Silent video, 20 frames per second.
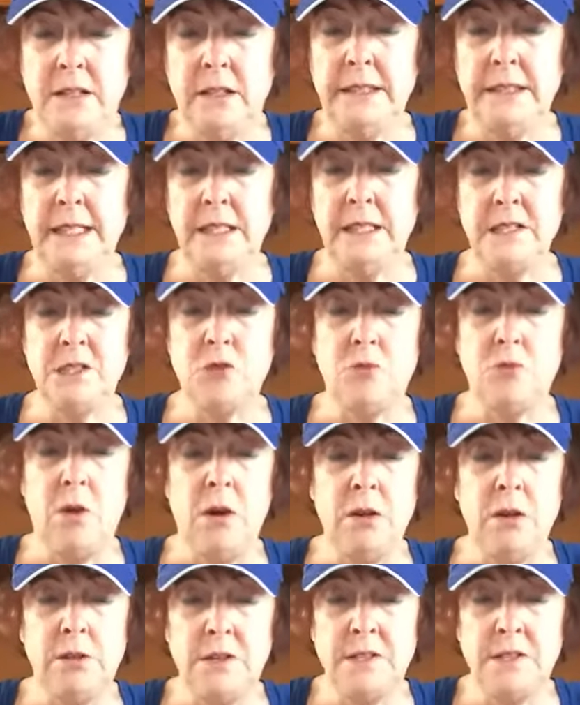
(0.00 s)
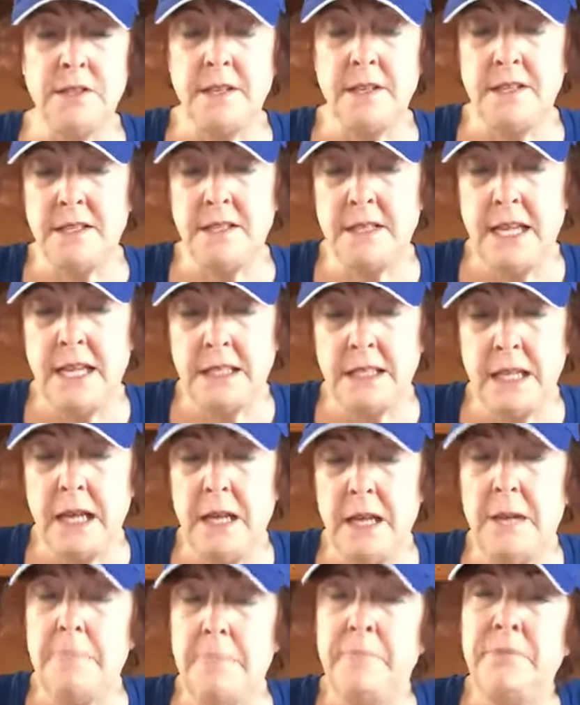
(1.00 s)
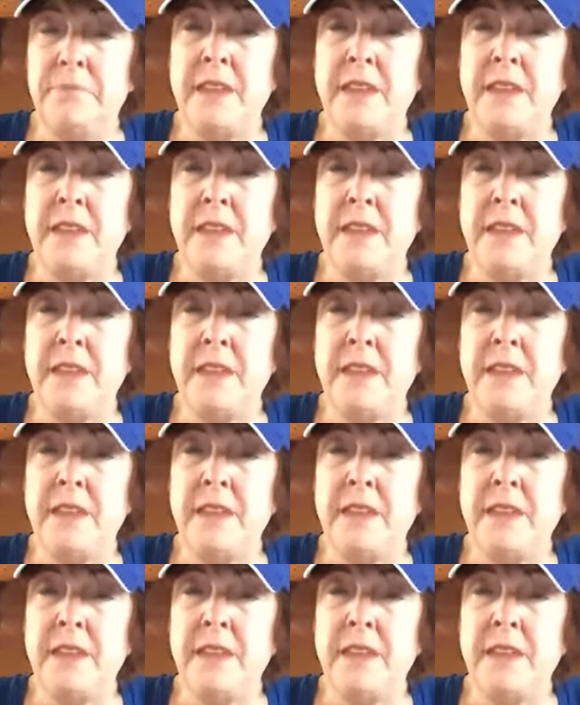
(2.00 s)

a little stronger since they'd come.